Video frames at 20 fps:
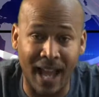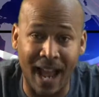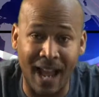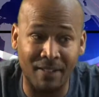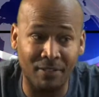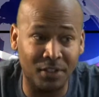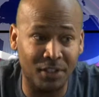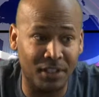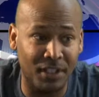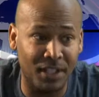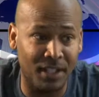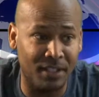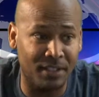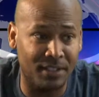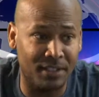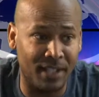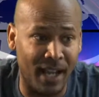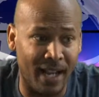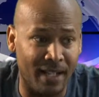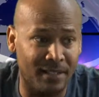I've seen
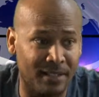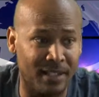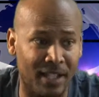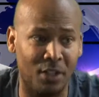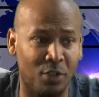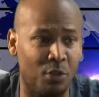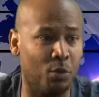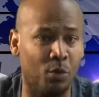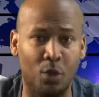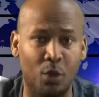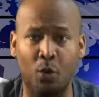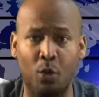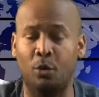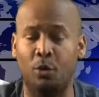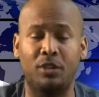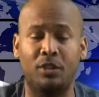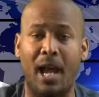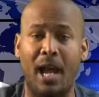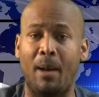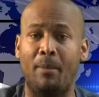sites that you Google
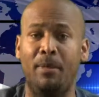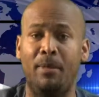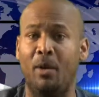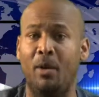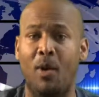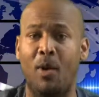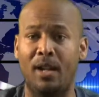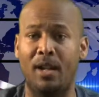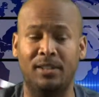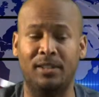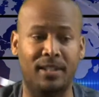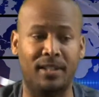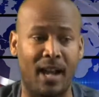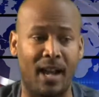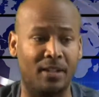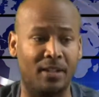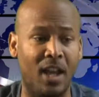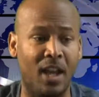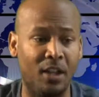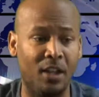top marijuana
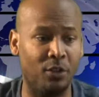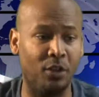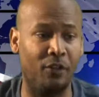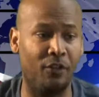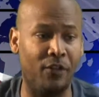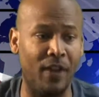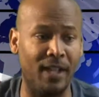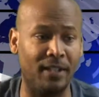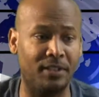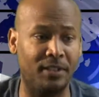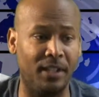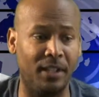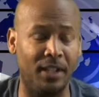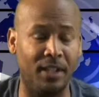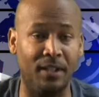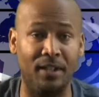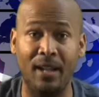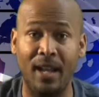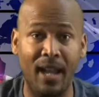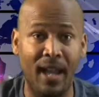stocks to invest
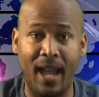in,